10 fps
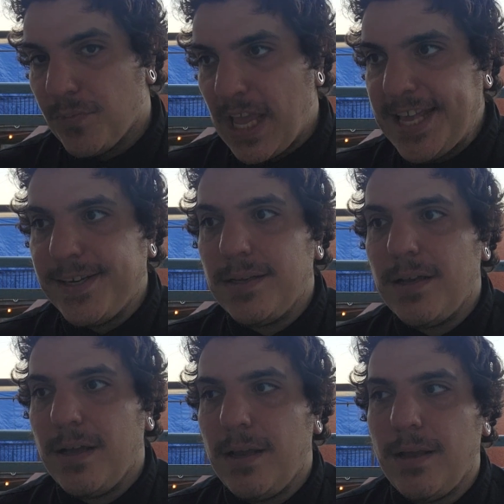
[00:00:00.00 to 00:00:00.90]
And
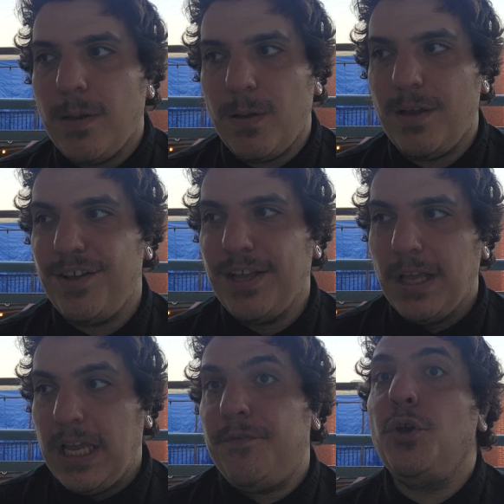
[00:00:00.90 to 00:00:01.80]

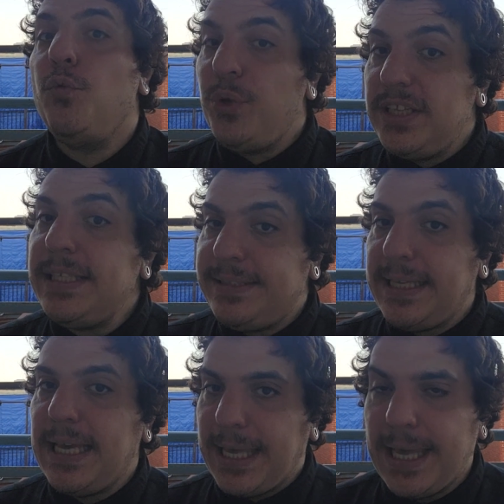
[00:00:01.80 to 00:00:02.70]
if you're really
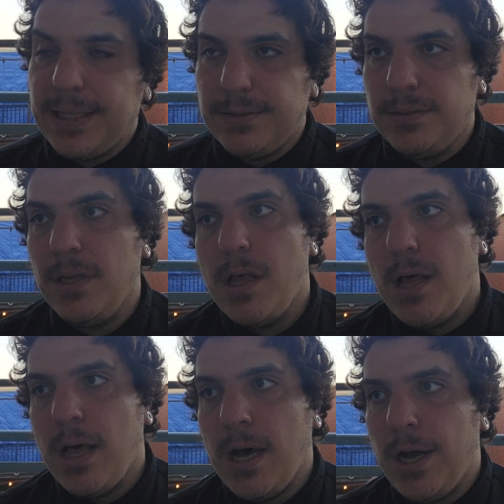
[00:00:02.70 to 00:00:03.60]
digging in,
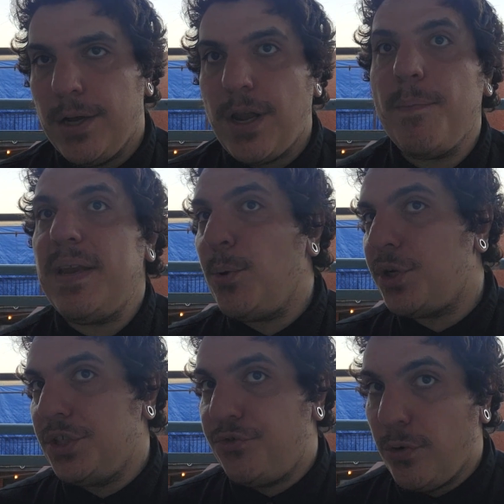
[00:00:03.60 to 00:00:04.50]
not being able to
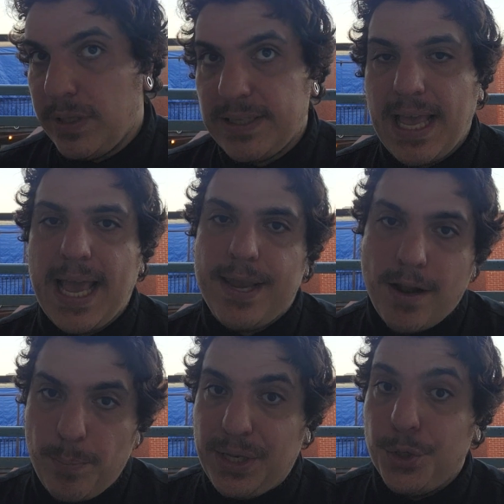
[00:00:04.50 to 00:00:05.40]
control it and
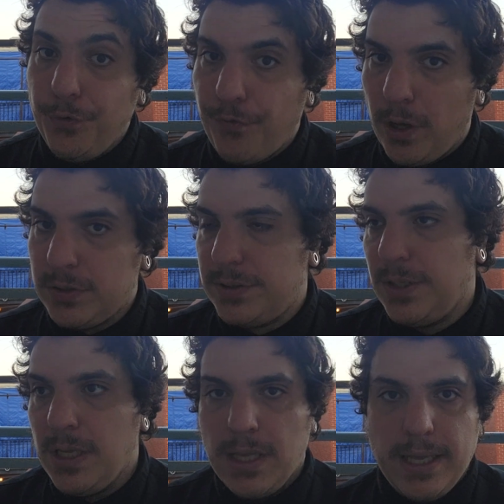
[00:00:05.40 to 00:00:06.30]
not being your fault,
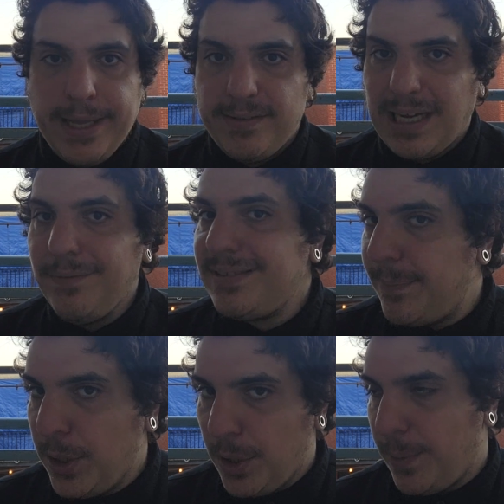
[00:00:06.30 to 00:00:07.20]
it's kind of
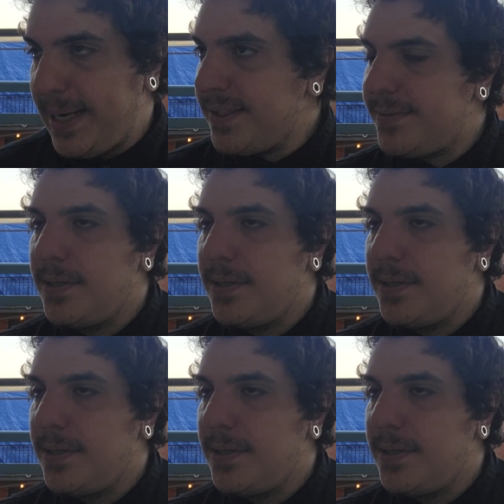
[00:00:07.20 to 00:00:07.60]
similar, right?